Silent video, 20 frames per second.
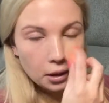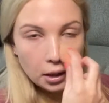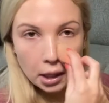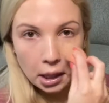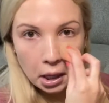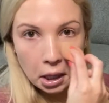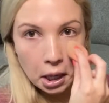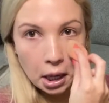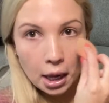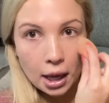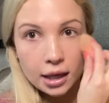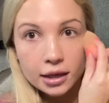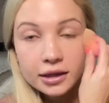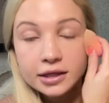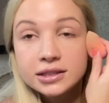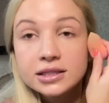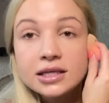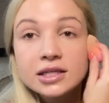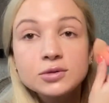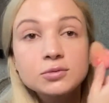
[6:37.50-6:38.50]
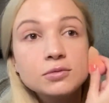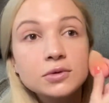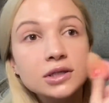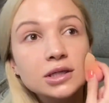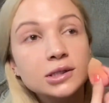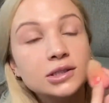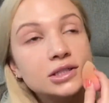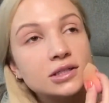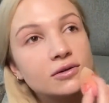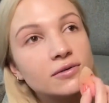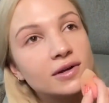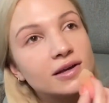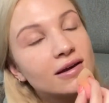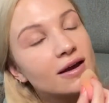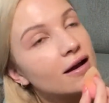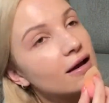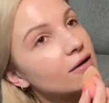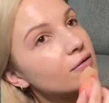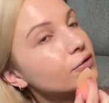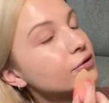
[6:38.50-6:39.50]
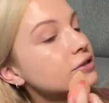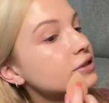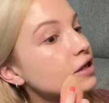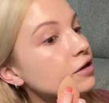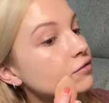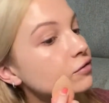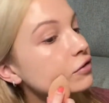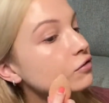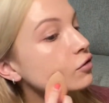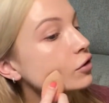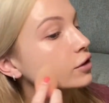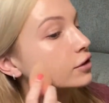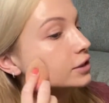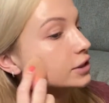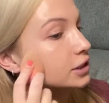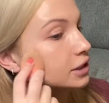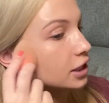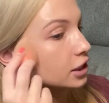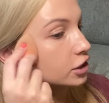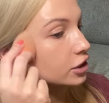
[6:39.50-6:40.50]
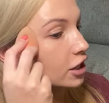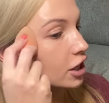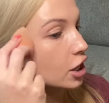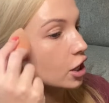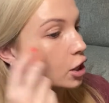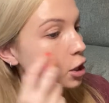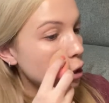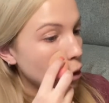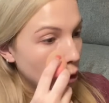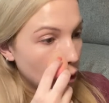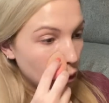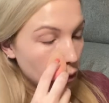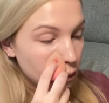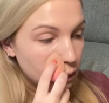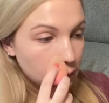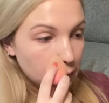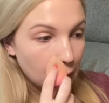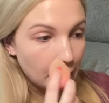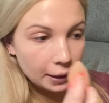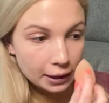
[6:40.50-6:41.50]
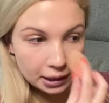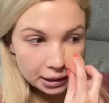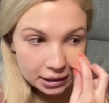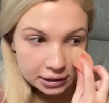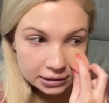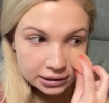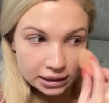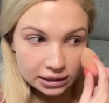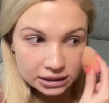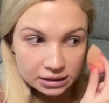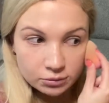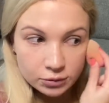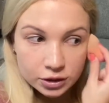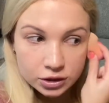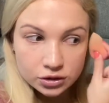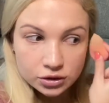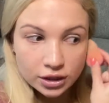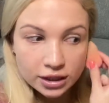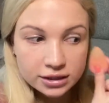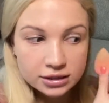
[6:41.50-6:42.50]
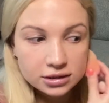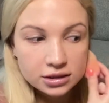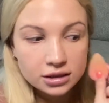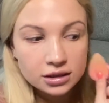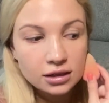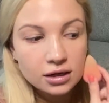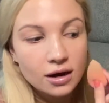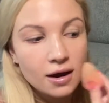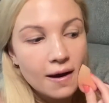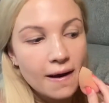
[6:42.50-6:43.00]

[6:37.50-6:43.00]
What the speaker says: And this is really dewy. I would say if you have oily skin, do not get this tinted moisturizer.